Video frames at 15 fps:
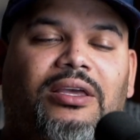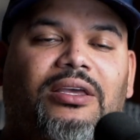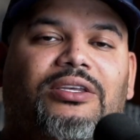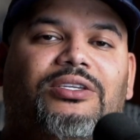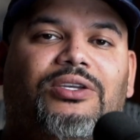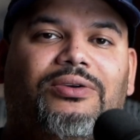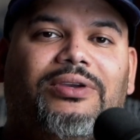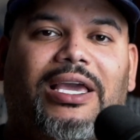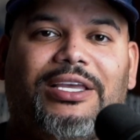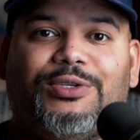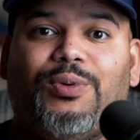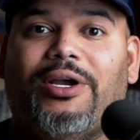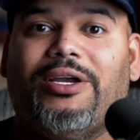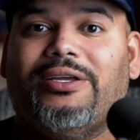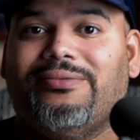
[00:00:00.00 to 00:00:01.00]
So guess
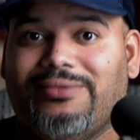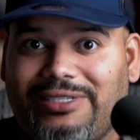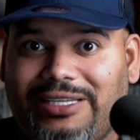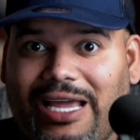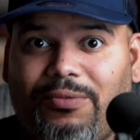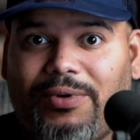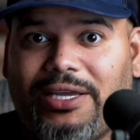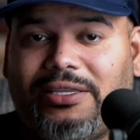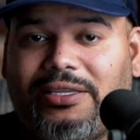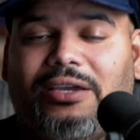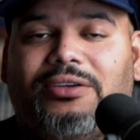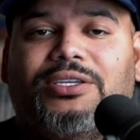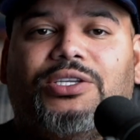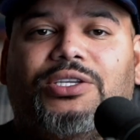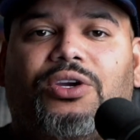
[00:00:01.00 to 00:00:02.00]
what? That right there
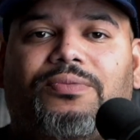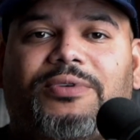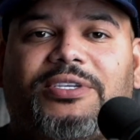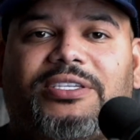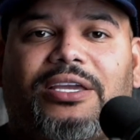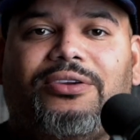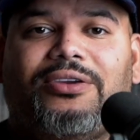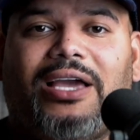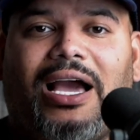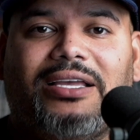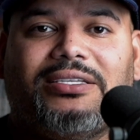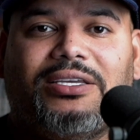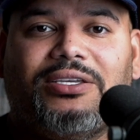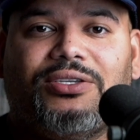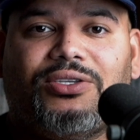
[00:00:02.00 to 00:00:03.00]
is a service that you
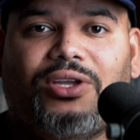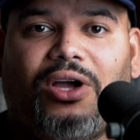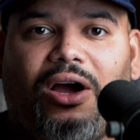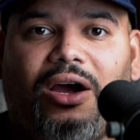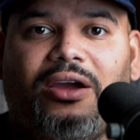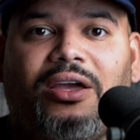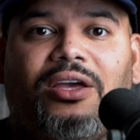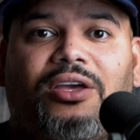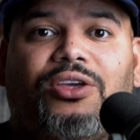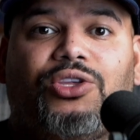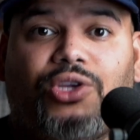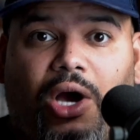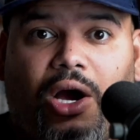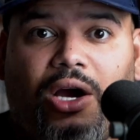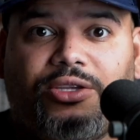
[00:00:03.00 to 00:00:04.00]
guys can start
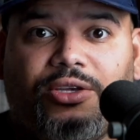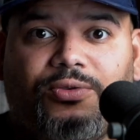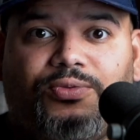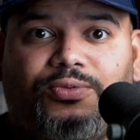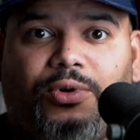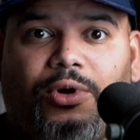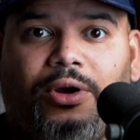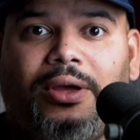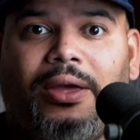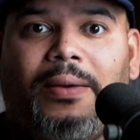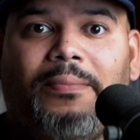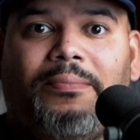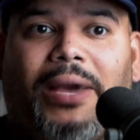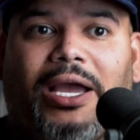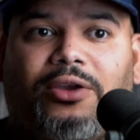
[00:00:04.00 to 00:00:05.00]
charging for
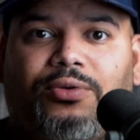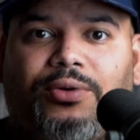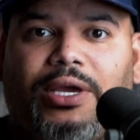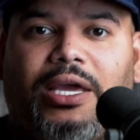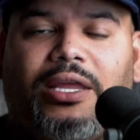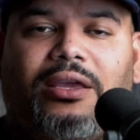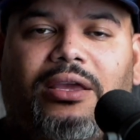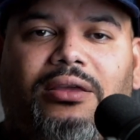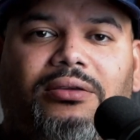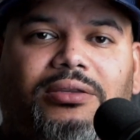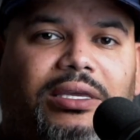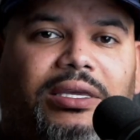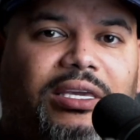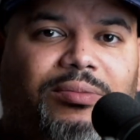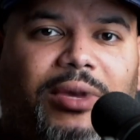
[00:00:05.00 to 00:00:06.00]
by creating
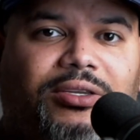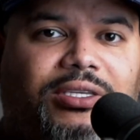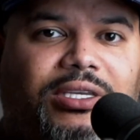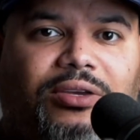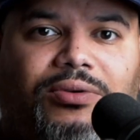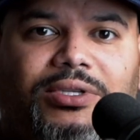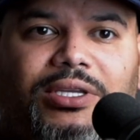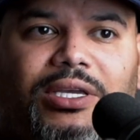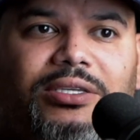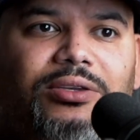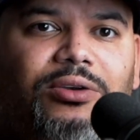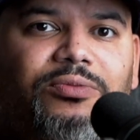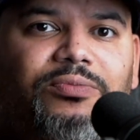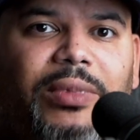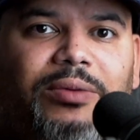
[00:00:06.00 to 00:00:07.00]
email sequences
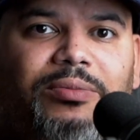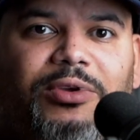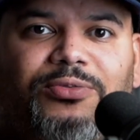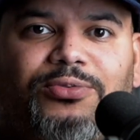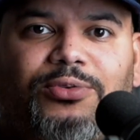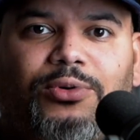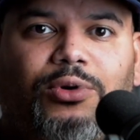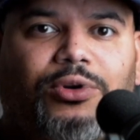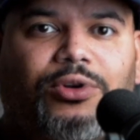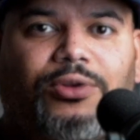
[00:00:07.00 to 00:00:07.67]
of maybe 4 to